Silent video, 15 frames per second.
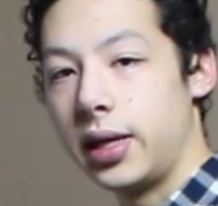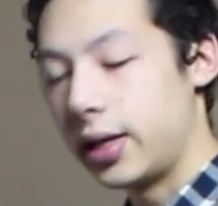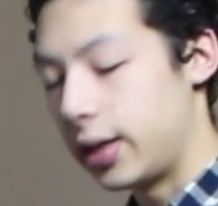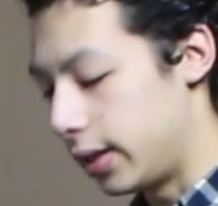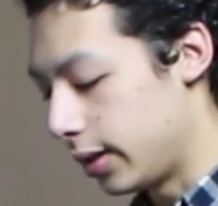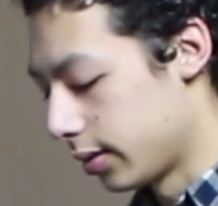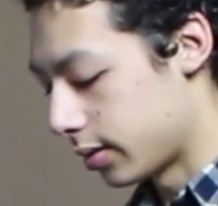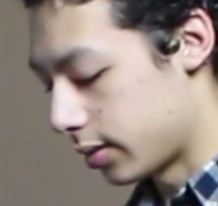like
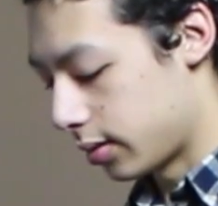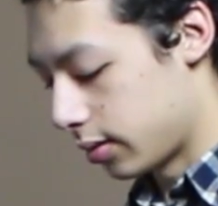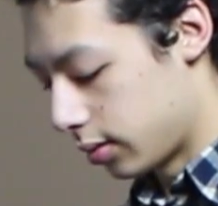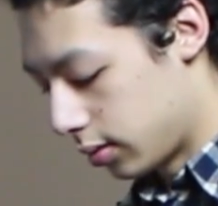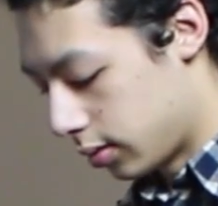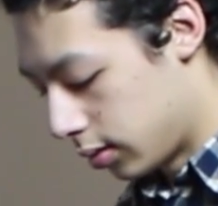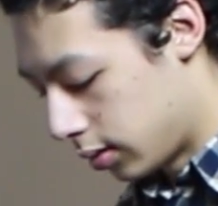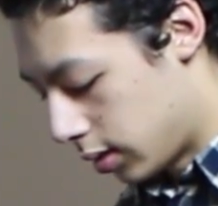this.
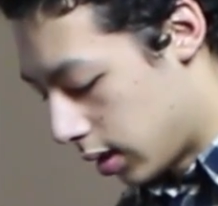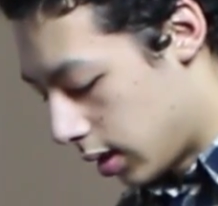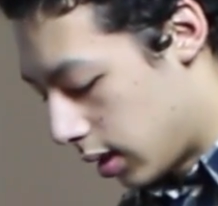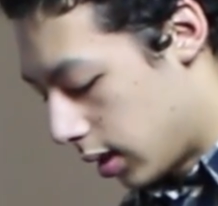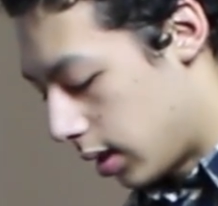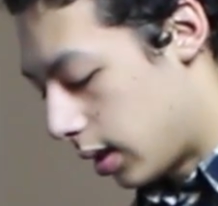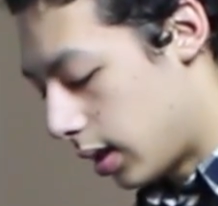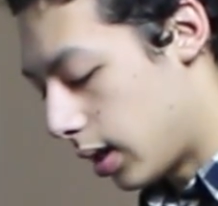
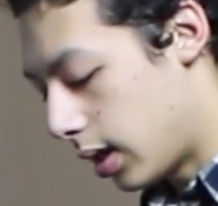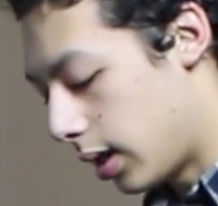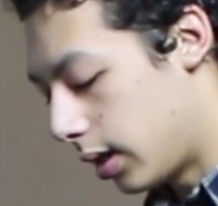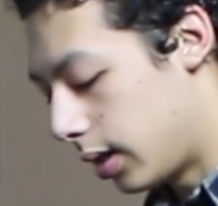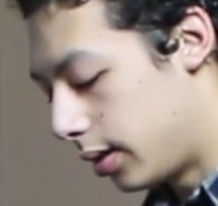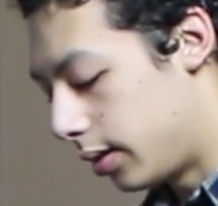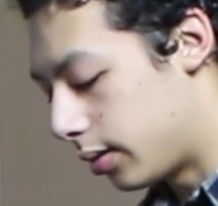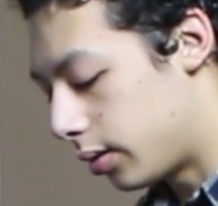
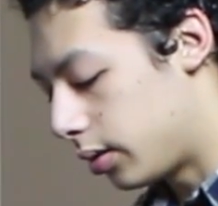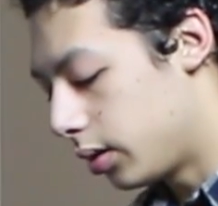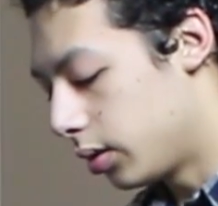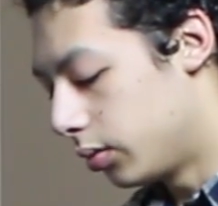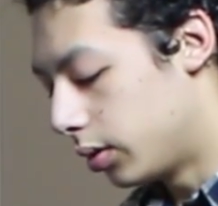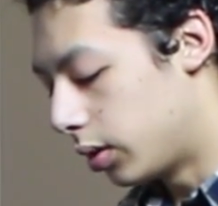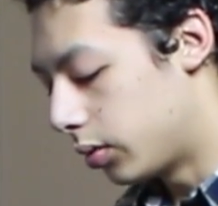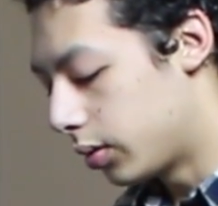And
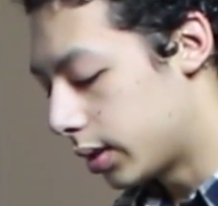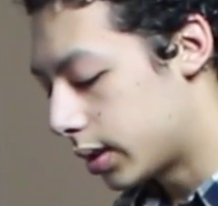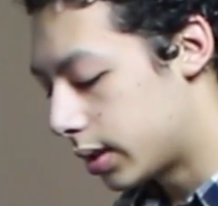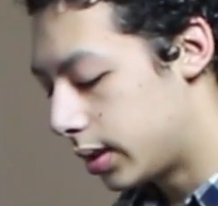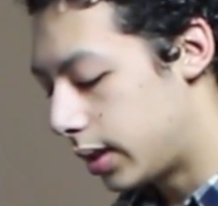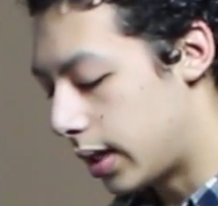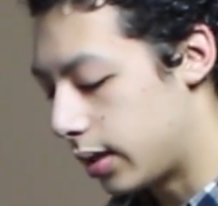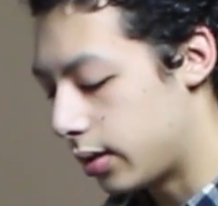you'll notice
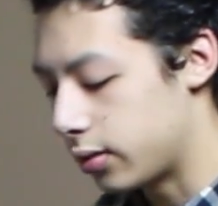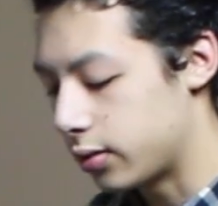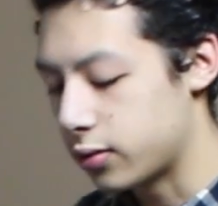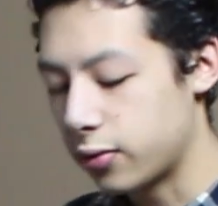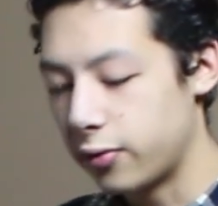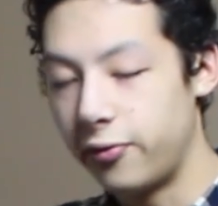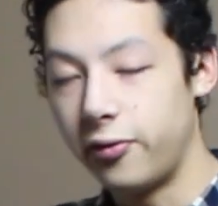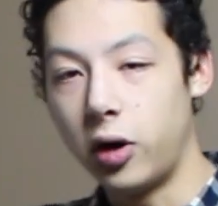that there's
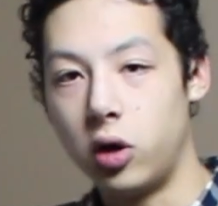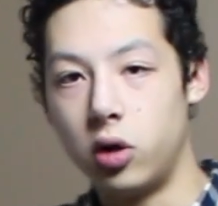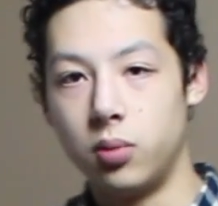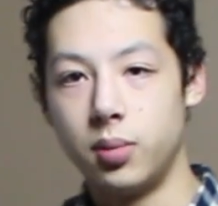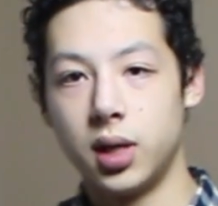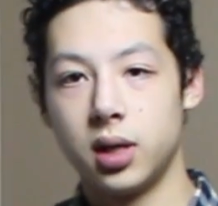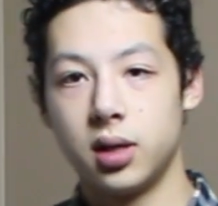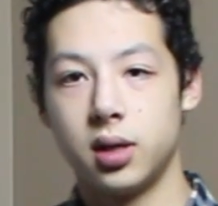
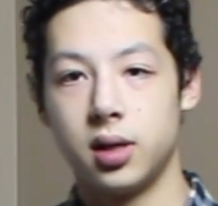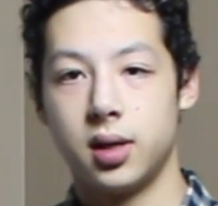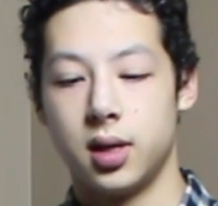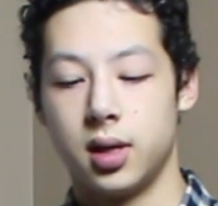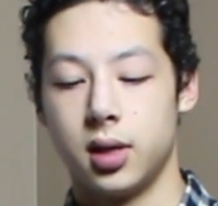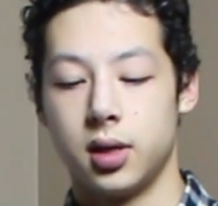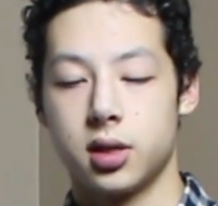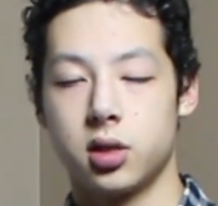foam.
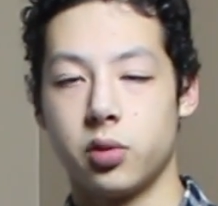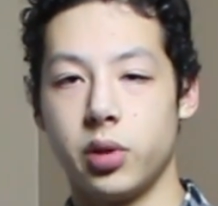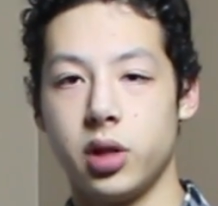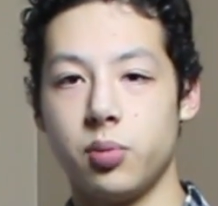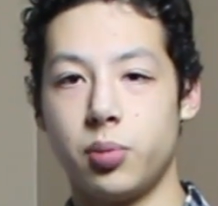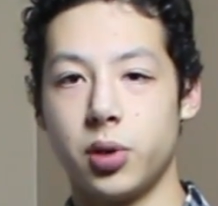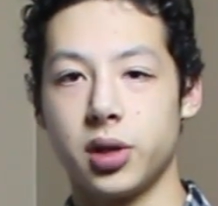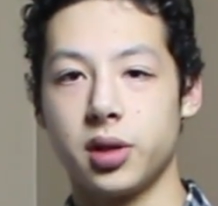So when
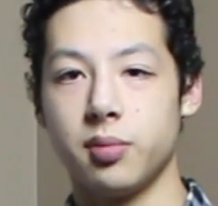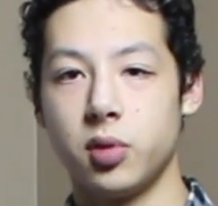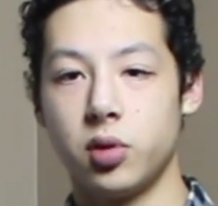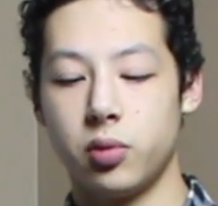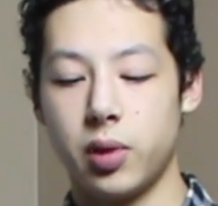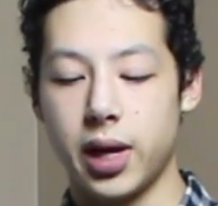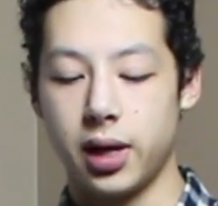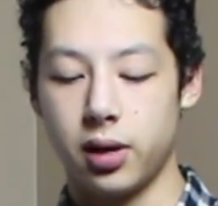you put them
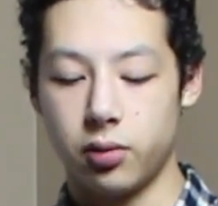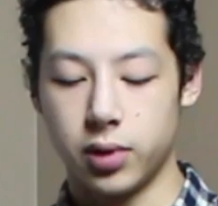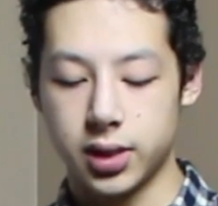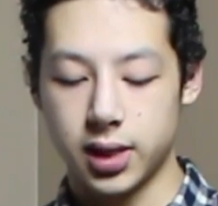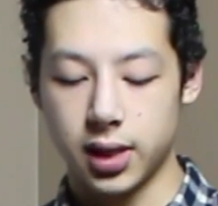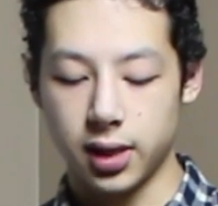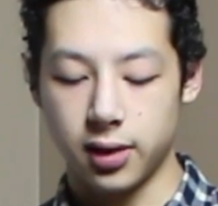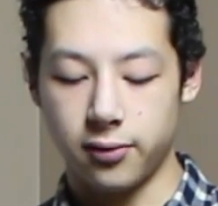away, one
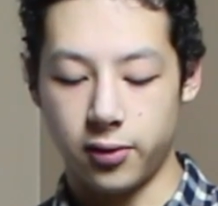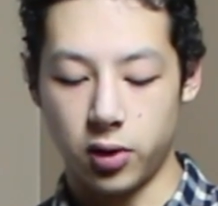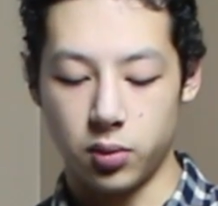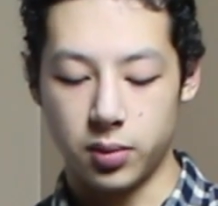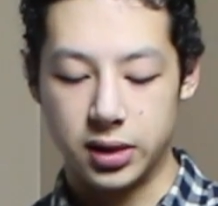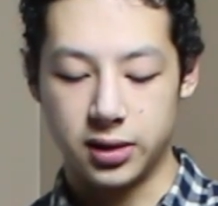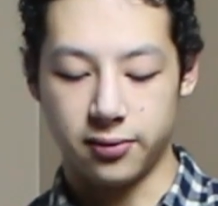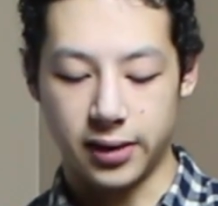side of the
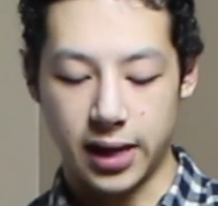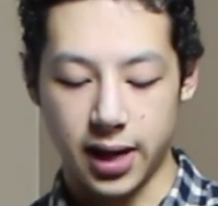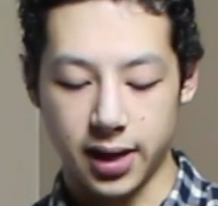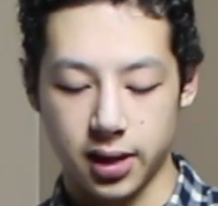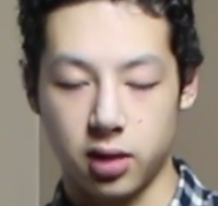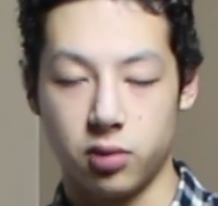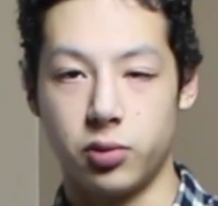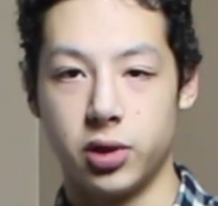foam is
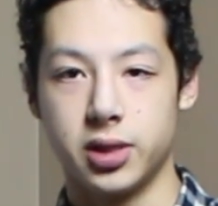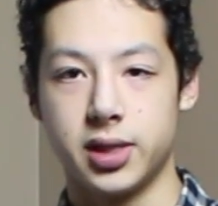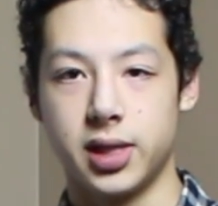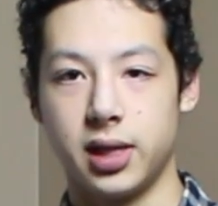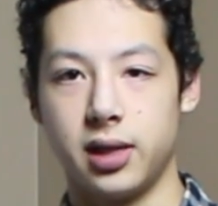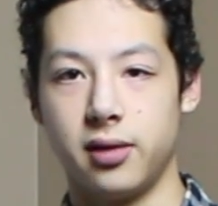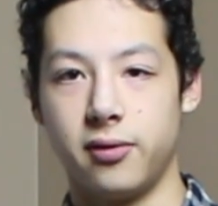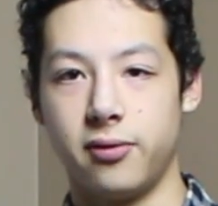flat and one
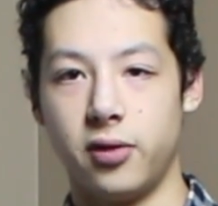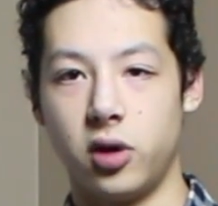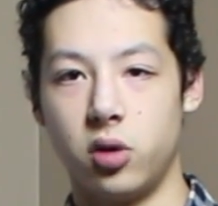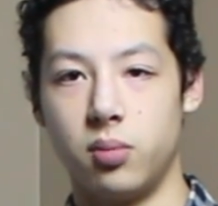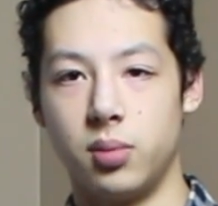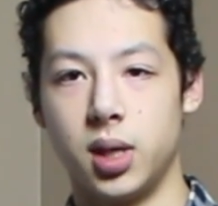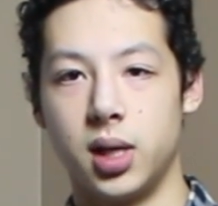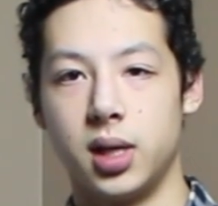side of the
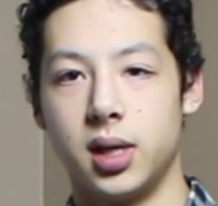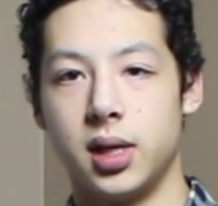foam